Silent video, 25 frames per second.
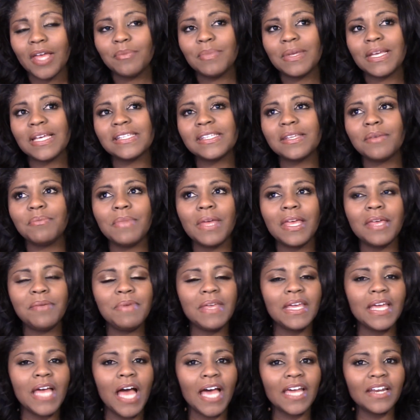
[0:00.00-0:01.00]
because it may
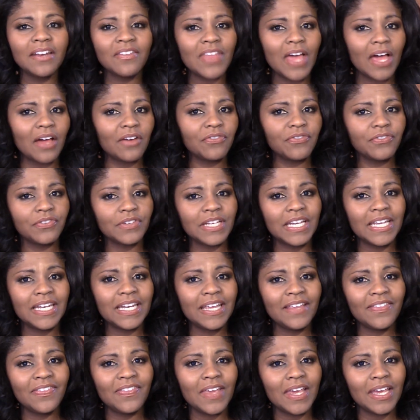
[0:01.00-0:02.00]
be kind of that
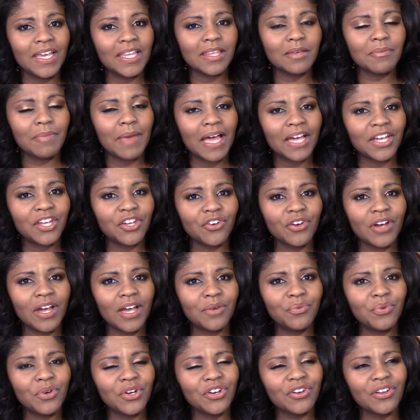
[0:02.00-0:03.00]
fleeting thing in the back of your
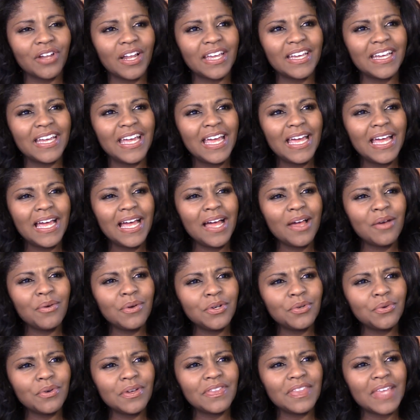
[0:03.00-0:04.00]
head where you're like, I
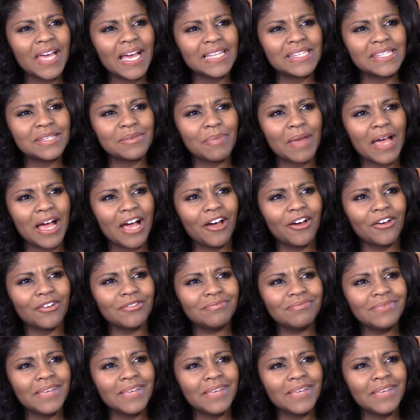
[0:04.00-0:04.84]
wonder what that's about.